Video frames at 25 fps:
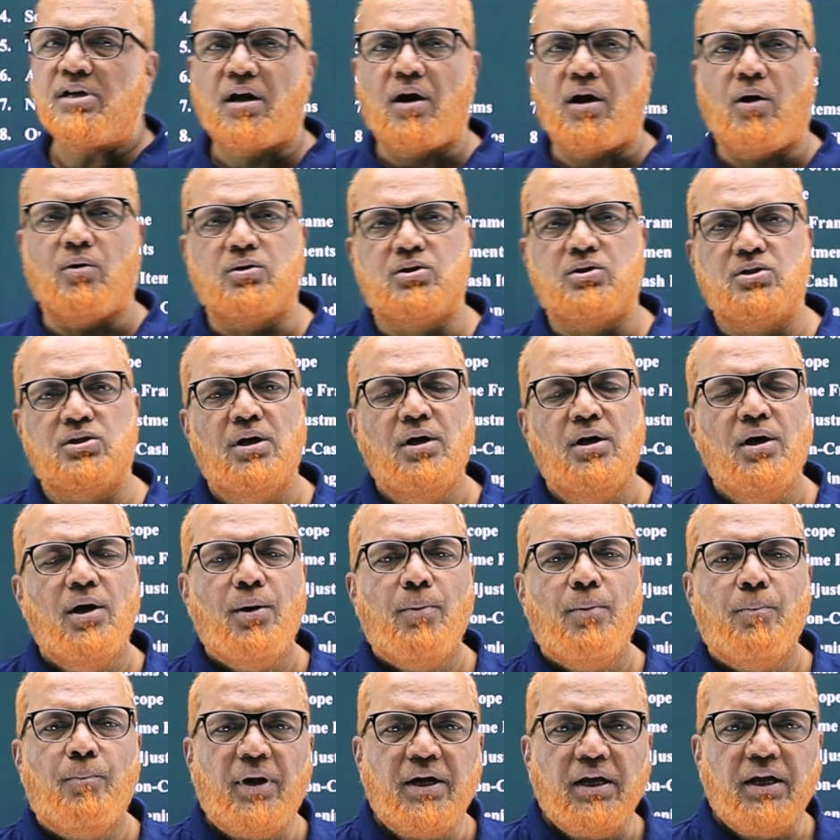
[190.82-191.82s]
account.
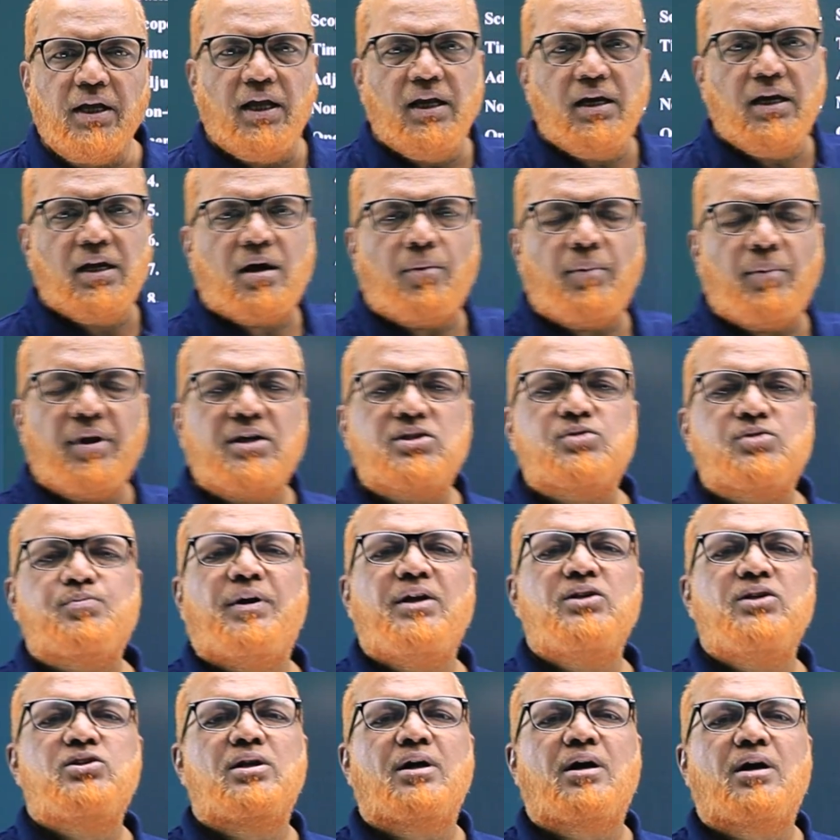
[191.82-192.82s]
But income and
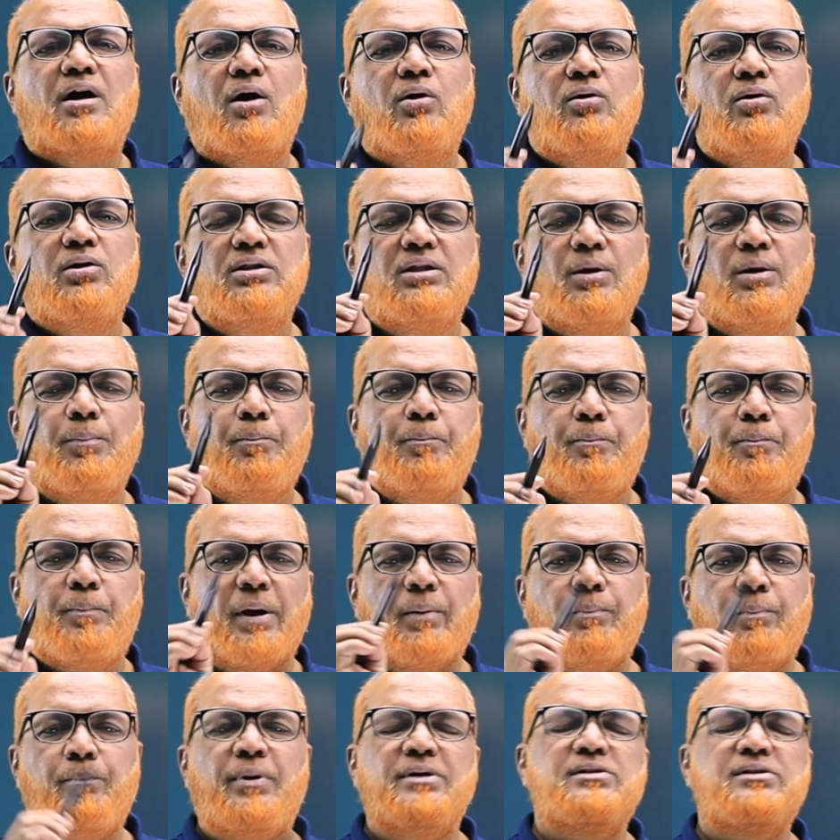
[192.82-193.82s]
expenditure account, the
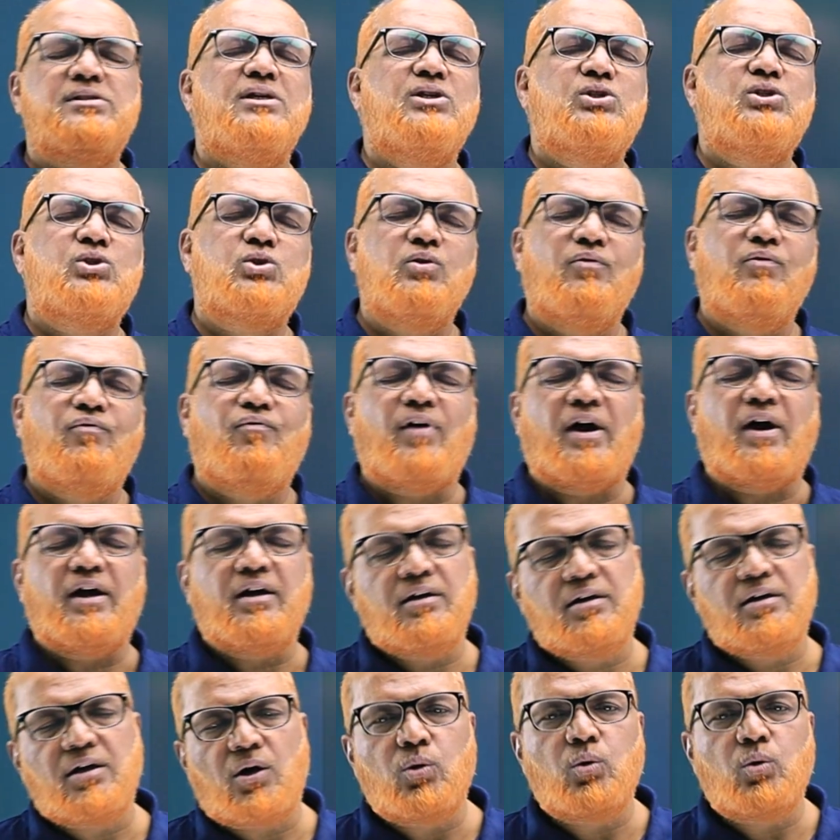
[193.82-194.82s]
purpose is to
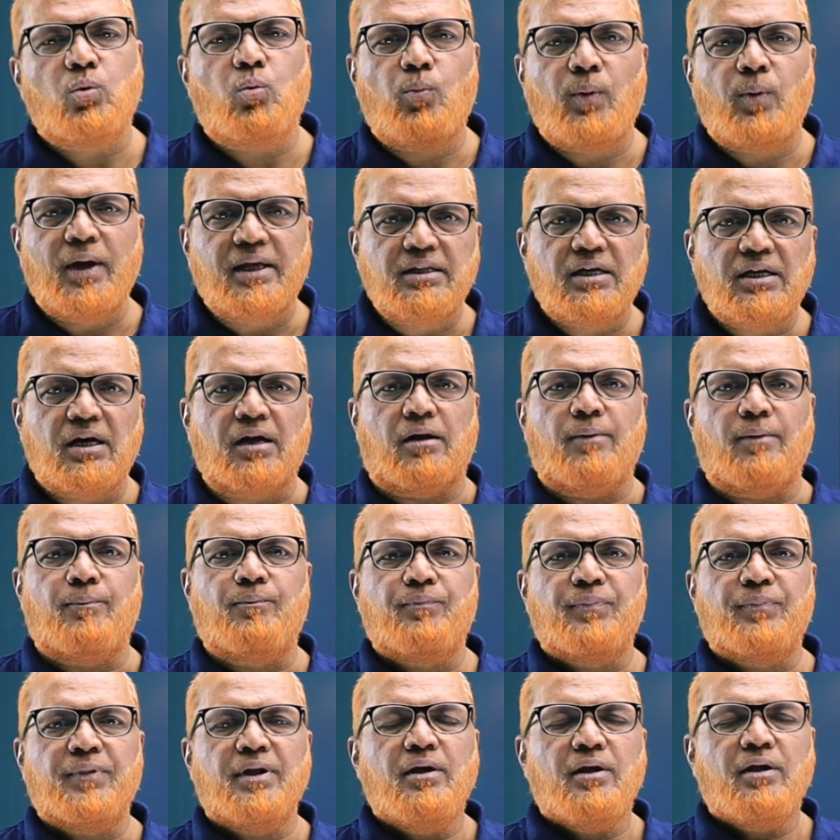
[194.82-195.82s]
find out whether
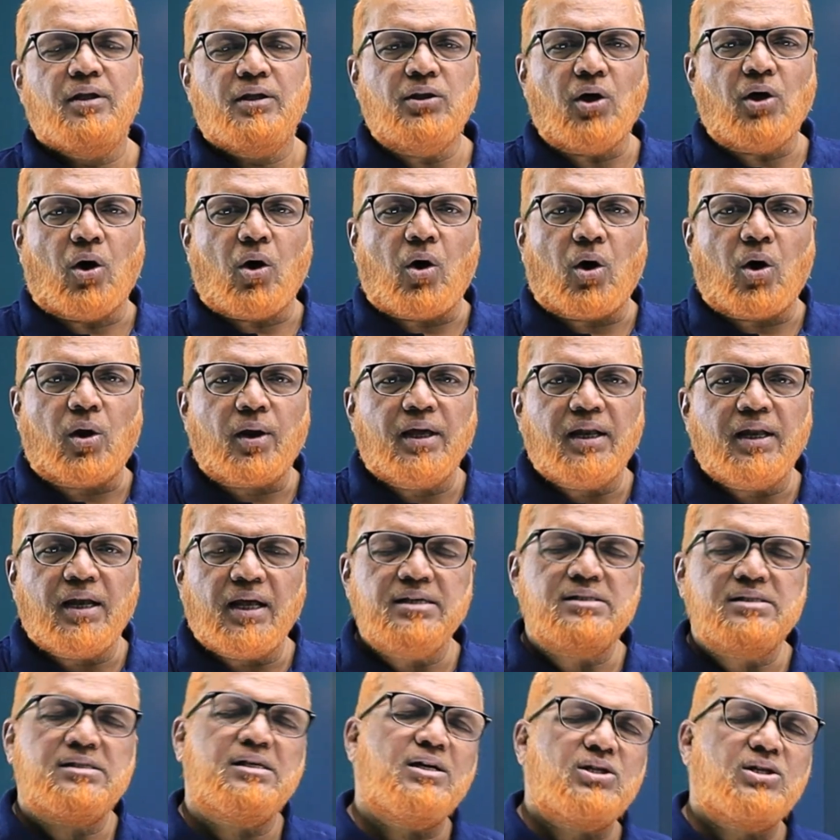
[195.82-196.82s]
the
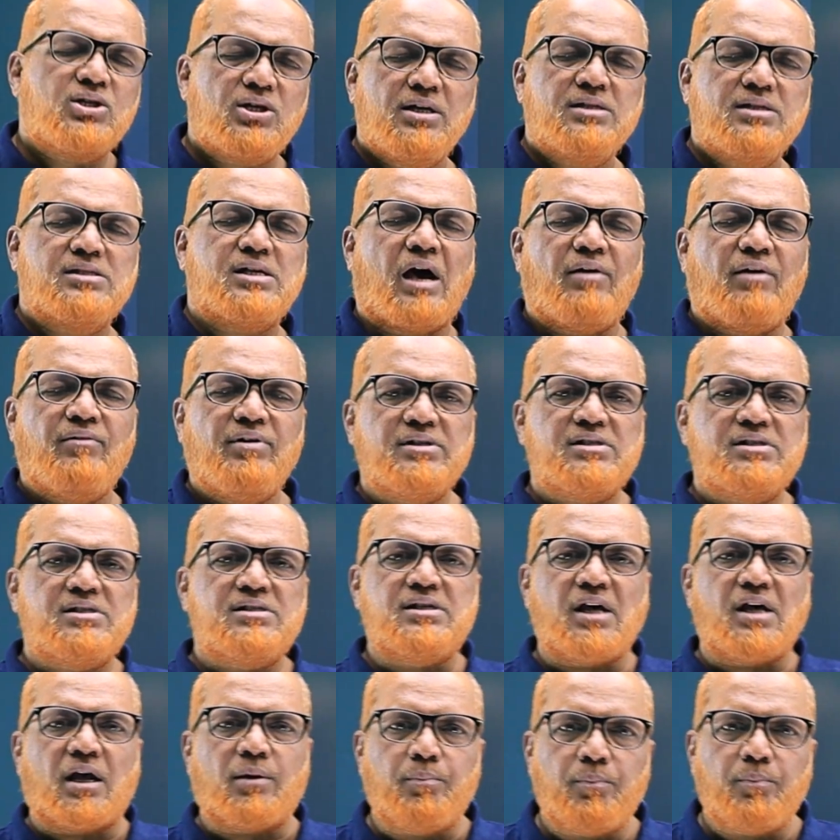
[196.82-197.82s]
organization is having
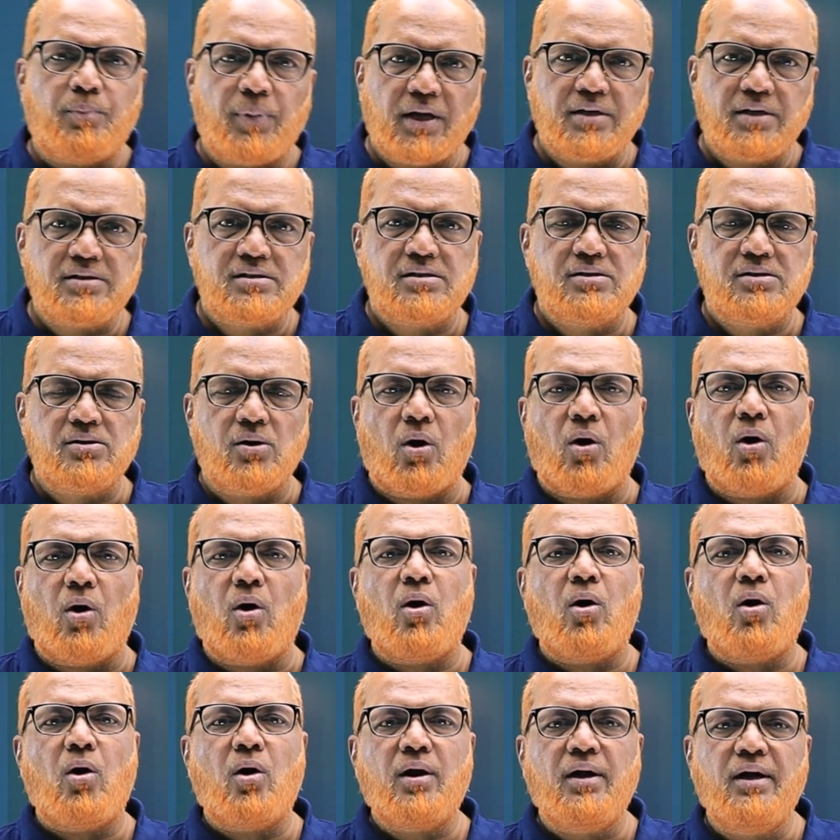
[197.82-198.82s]
surplus
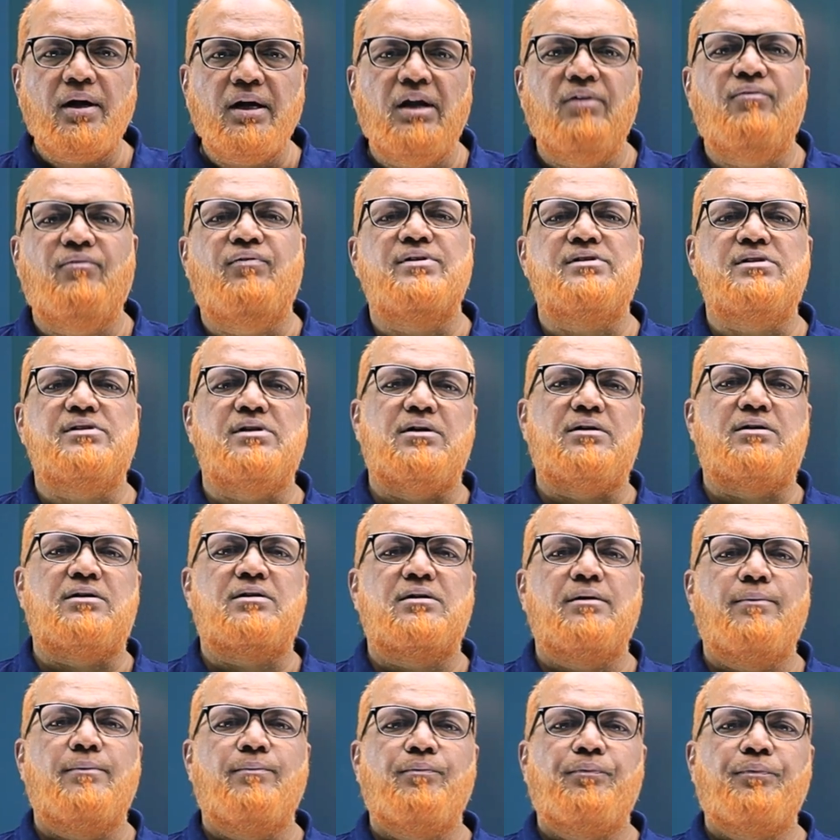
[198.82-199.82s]
or
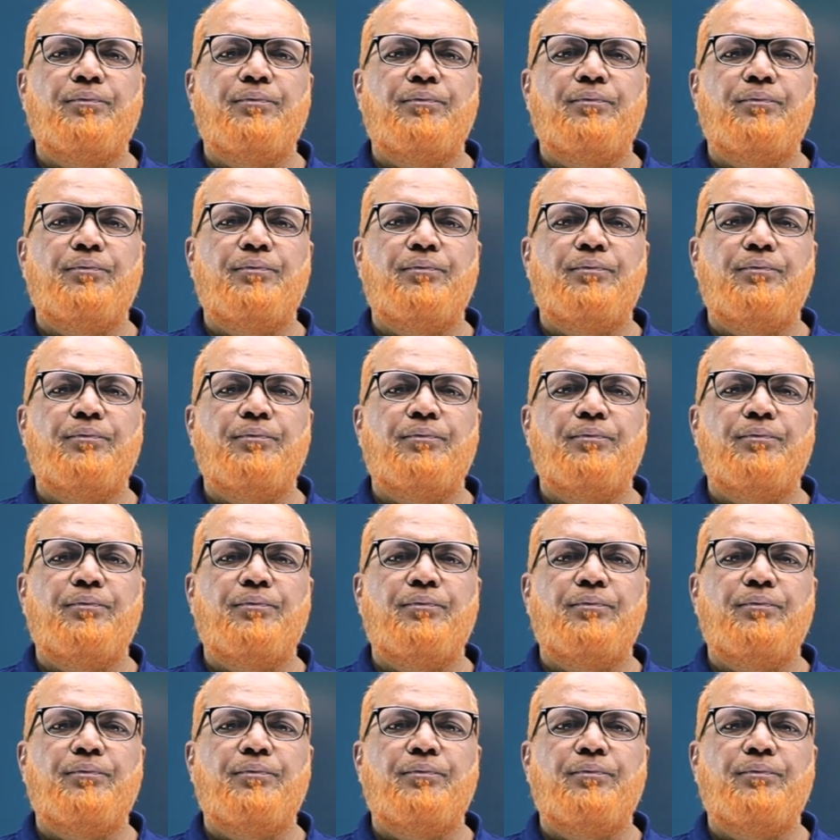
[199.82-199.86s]
deficit,